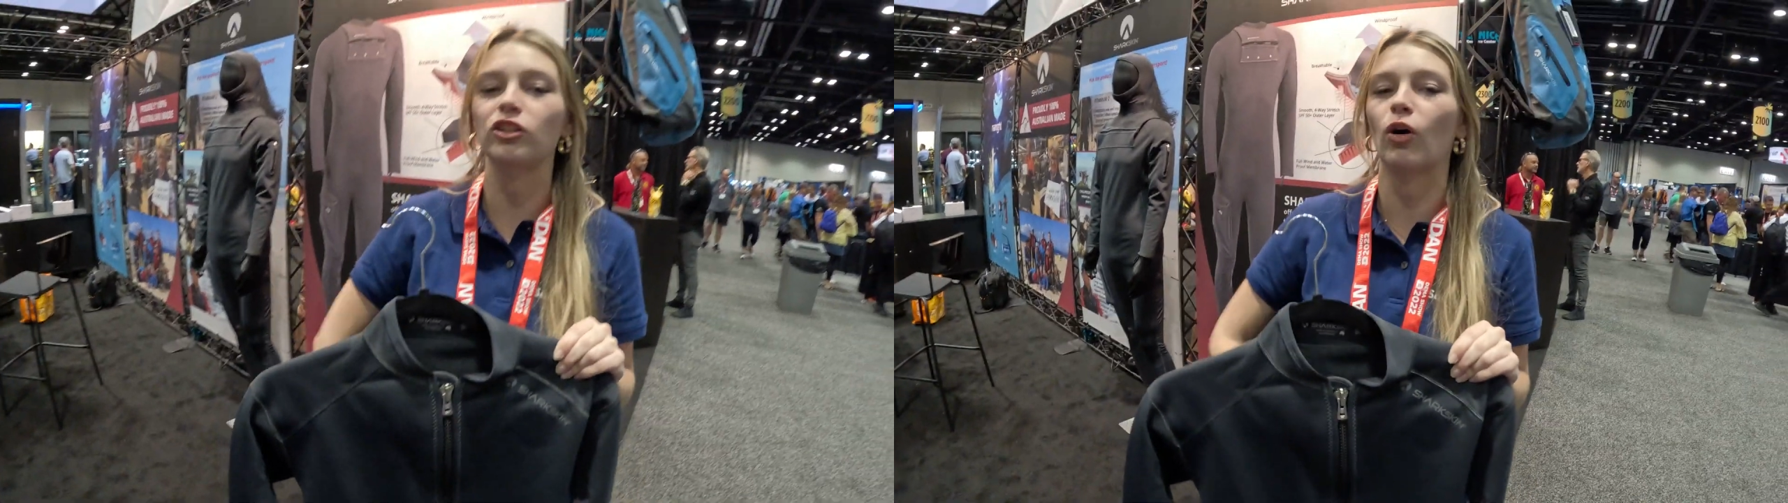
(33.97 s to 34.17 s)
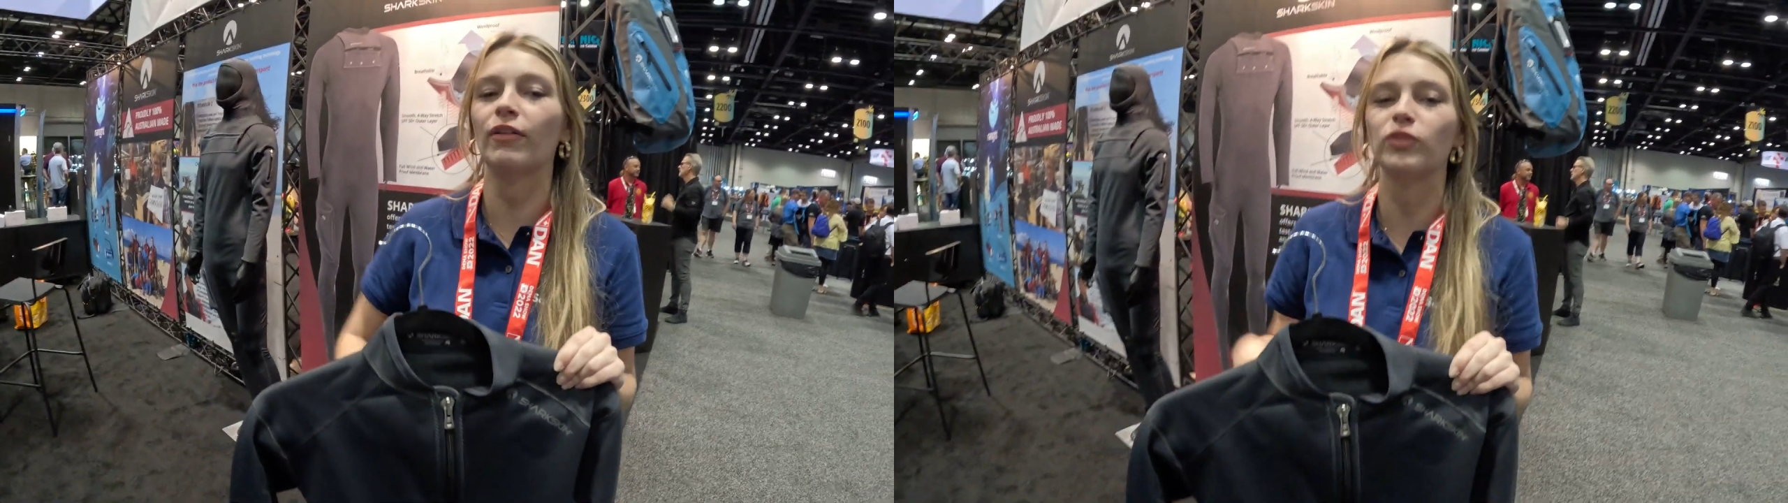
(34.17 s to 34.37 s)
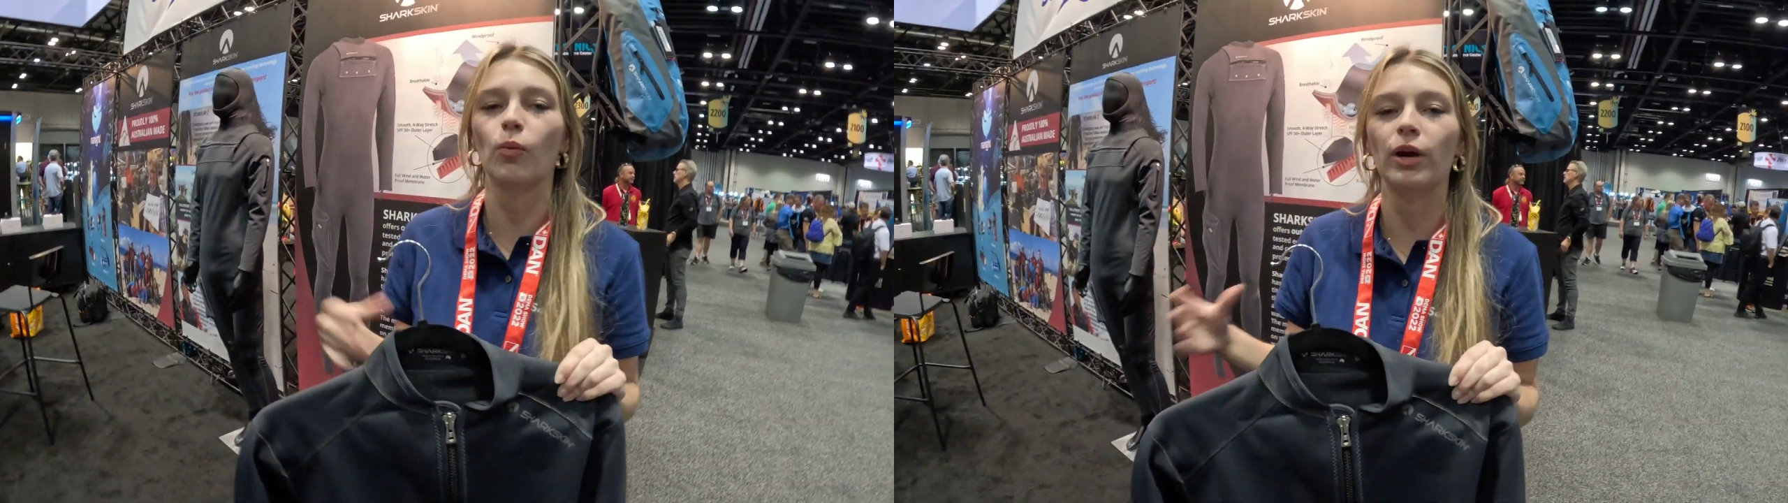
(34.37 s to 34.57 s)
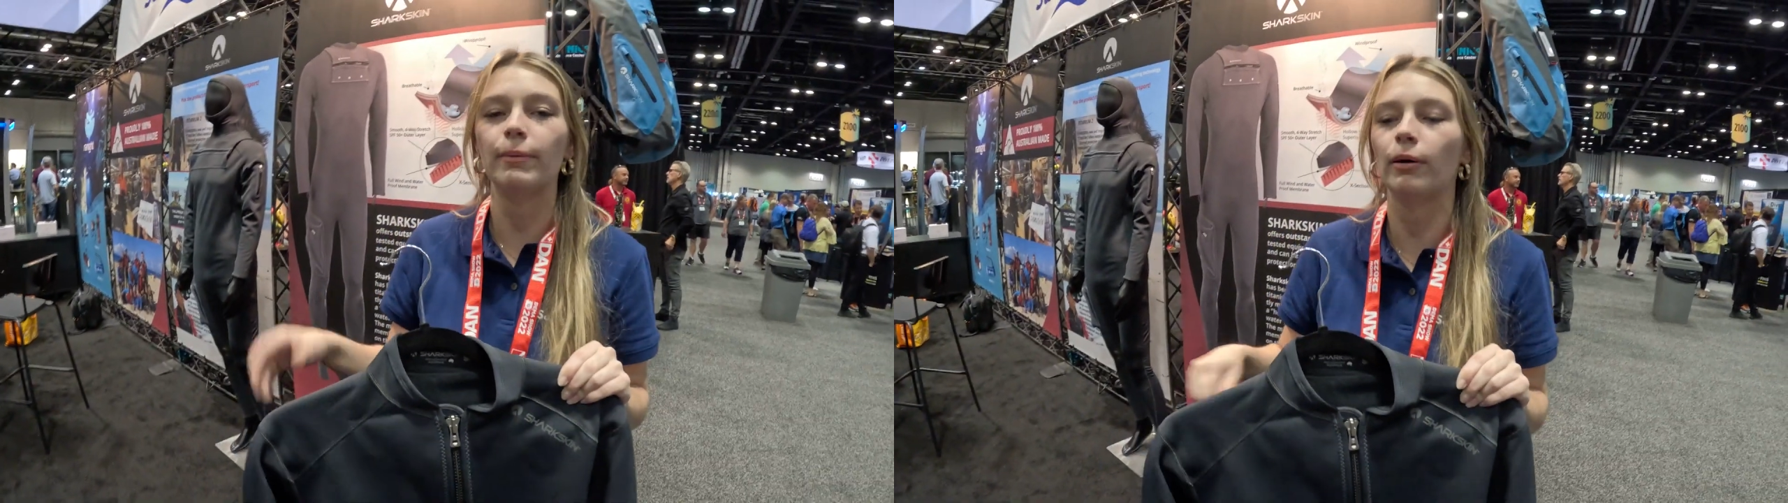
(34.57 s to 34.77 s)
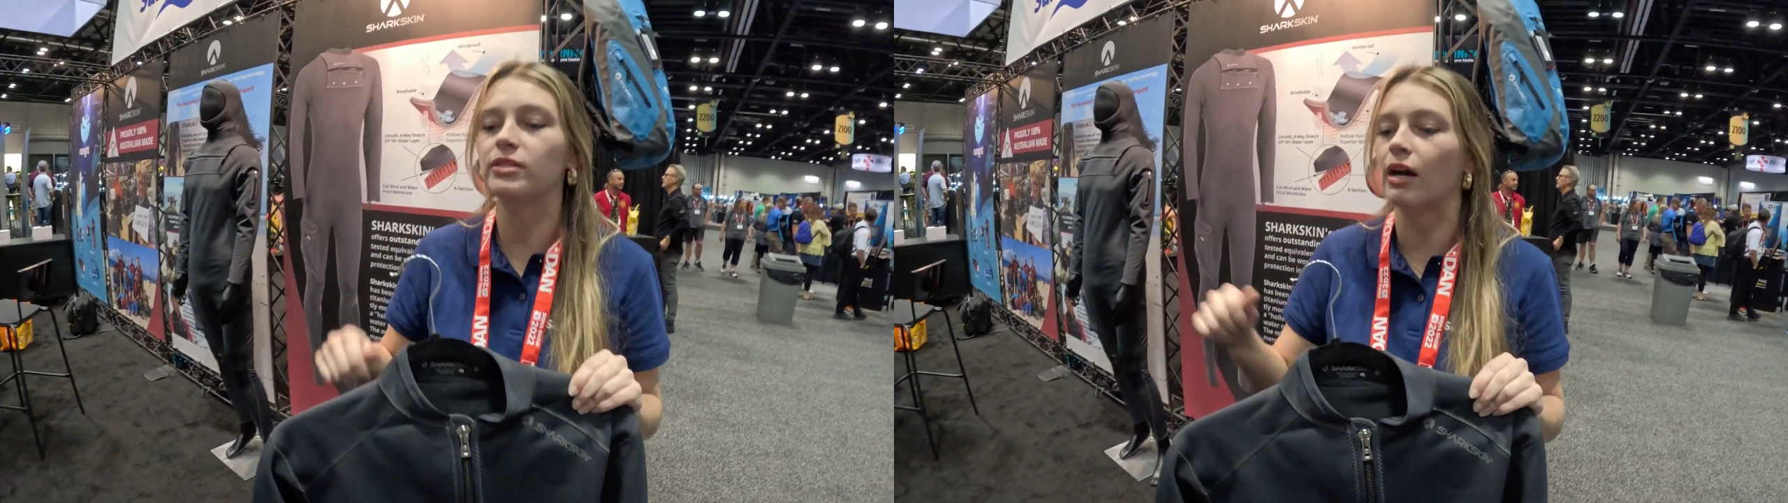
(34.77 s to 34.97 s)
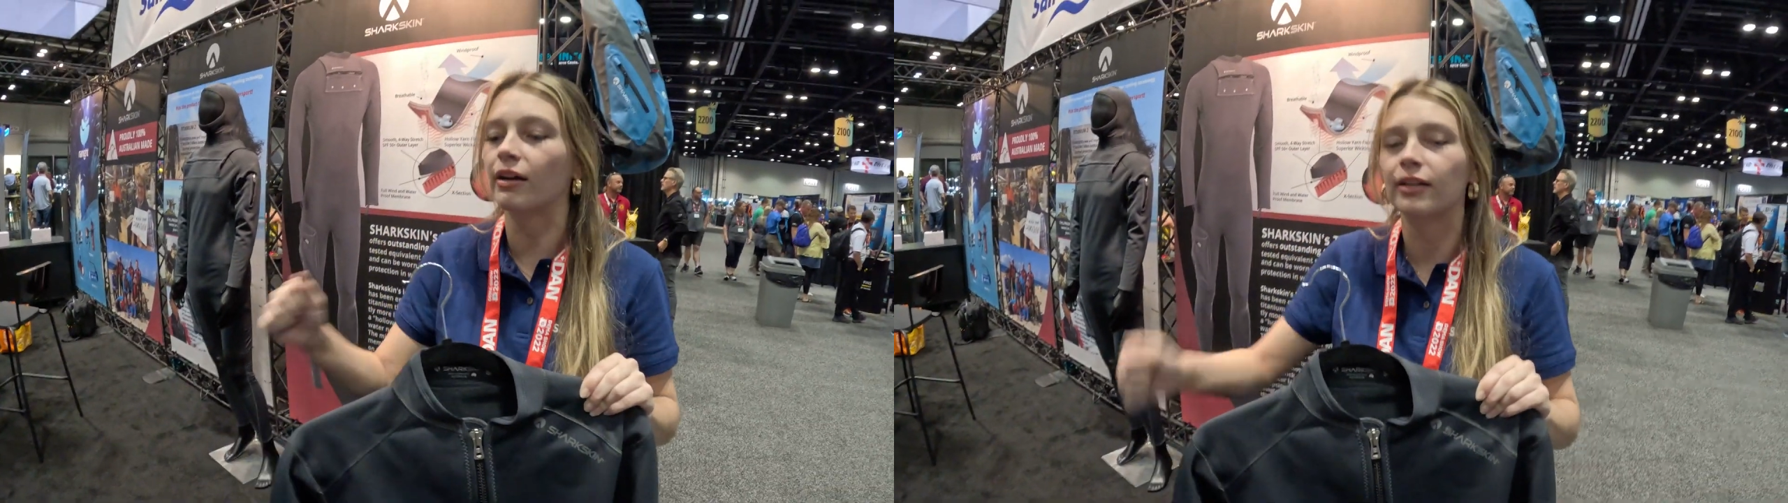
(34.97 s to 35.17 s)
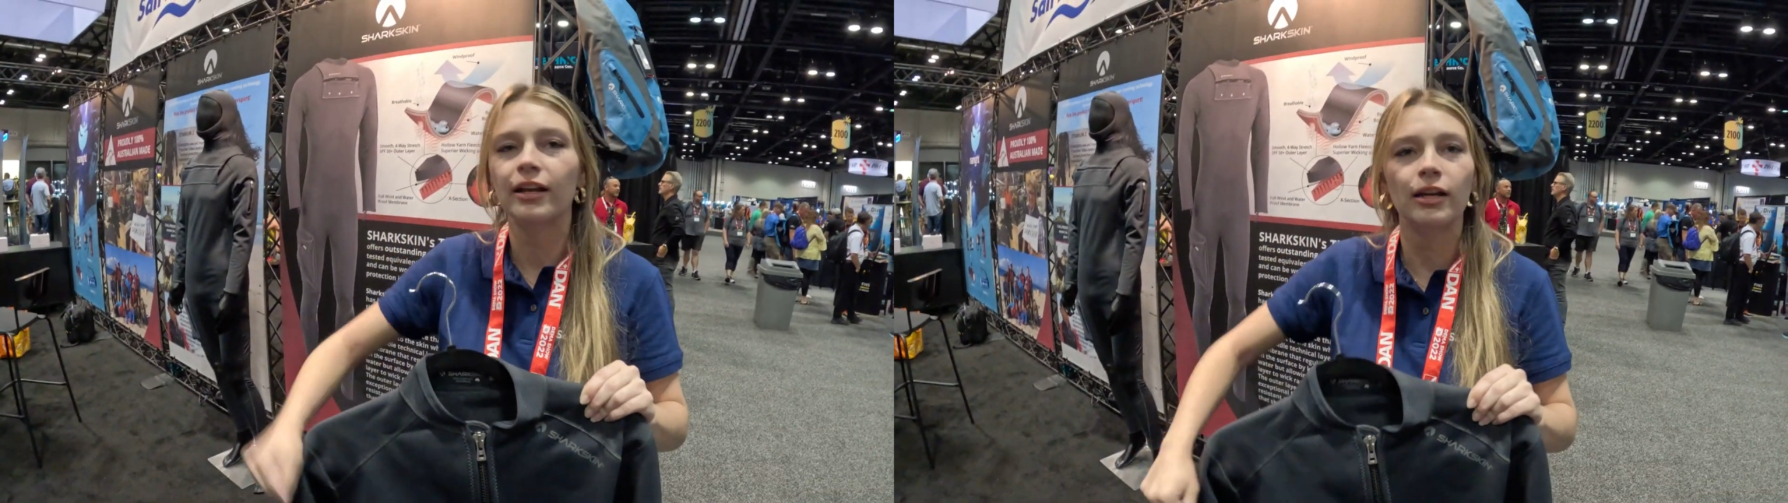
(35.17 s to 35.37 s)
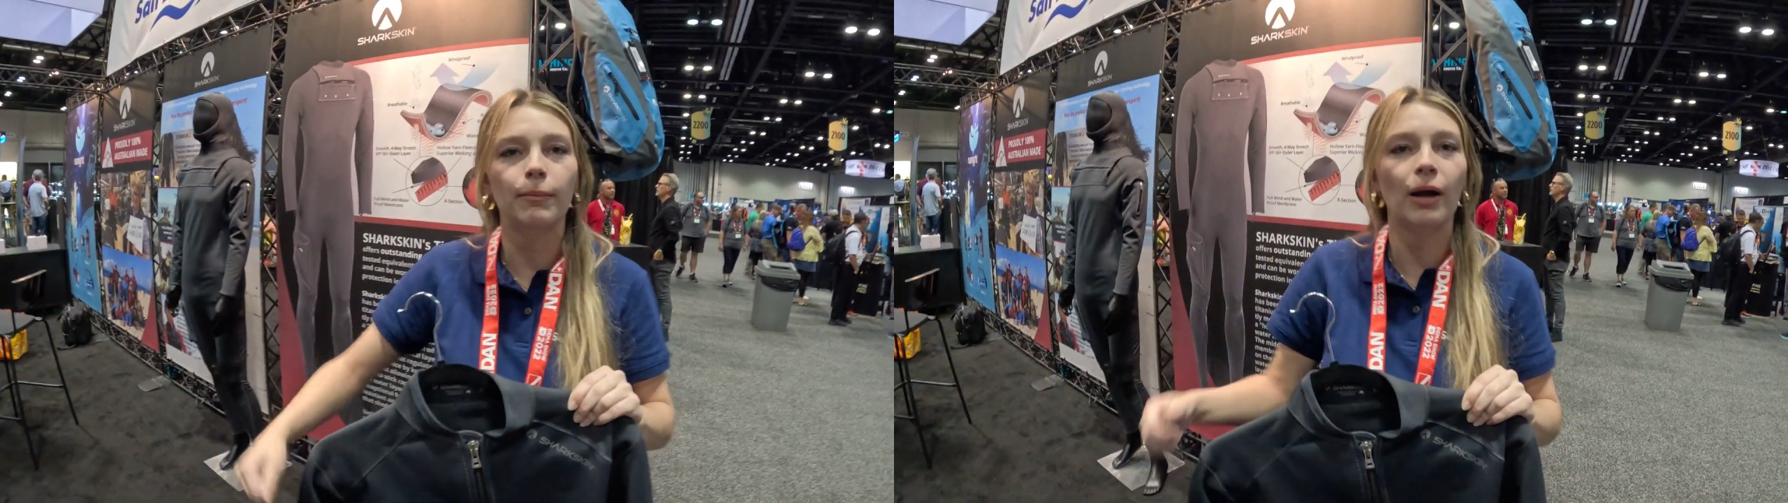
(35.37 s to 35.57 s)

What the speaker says: You don't have to worry about dunking it in a